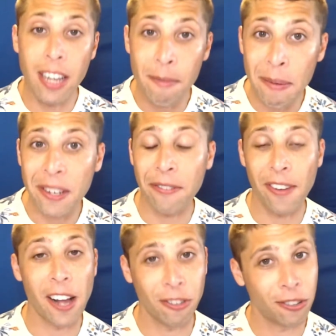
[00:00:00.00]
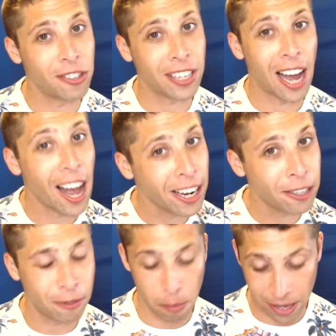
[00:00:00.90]
maybe of fossils is kind
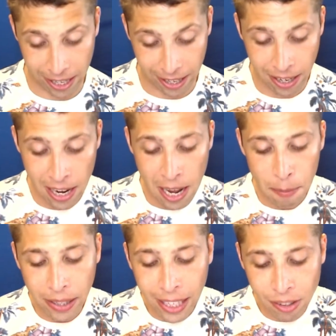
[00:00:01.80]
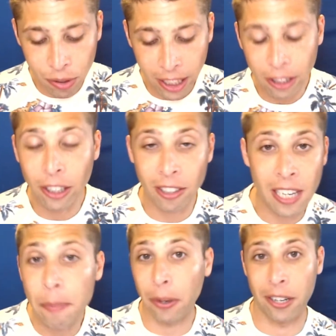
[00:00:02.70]
of repeated, but let's really look
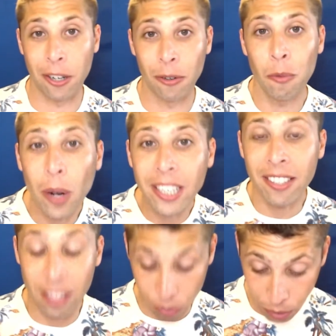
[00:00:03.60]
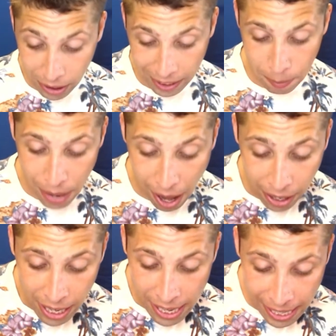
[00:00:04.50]
deeper here. What is this really about?
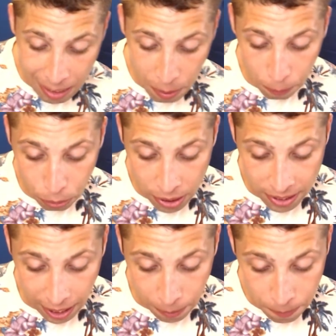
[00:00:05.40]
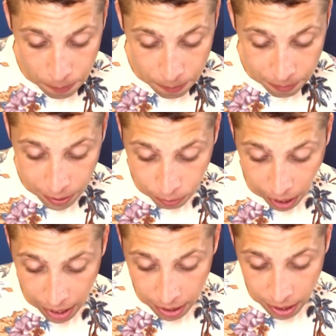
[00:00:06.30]
It's about printing,
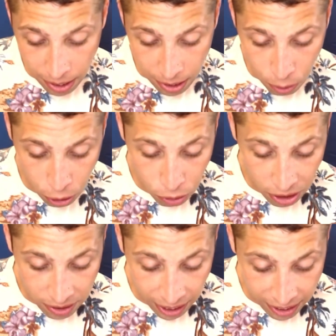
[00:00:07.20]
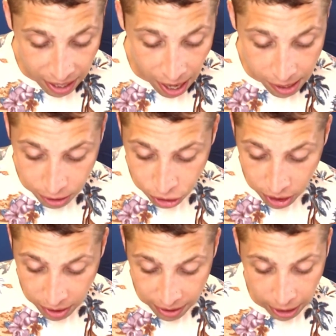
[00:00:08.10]
right? They're using
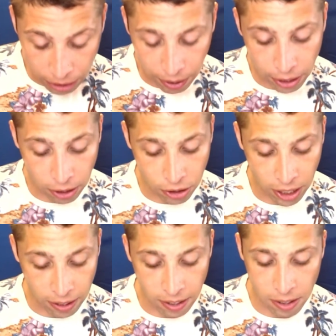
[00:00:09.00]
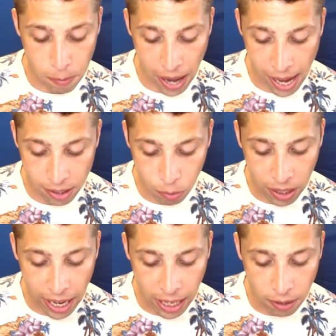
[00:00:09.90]
technology to gain a greater understanding of the distant past with
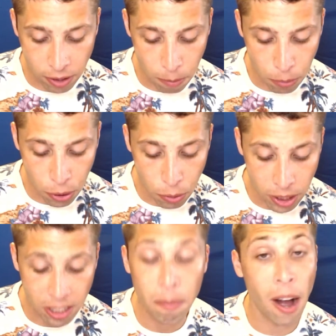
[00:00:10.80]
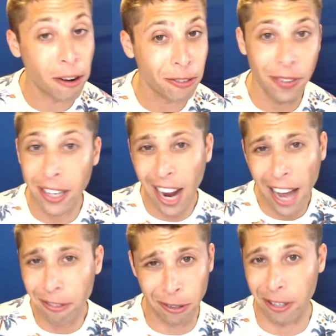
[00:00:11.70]
the aid of computed tomography. I
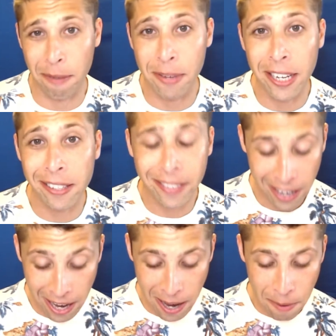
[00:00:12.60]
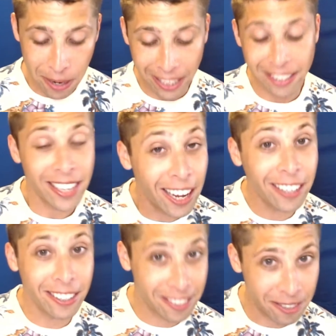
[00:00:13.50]
don't know what that means, but I can tell
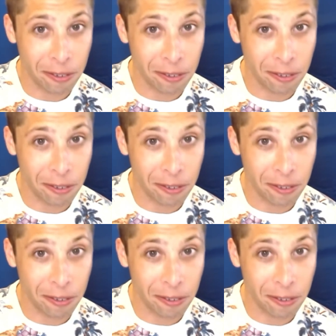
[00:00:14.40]
it's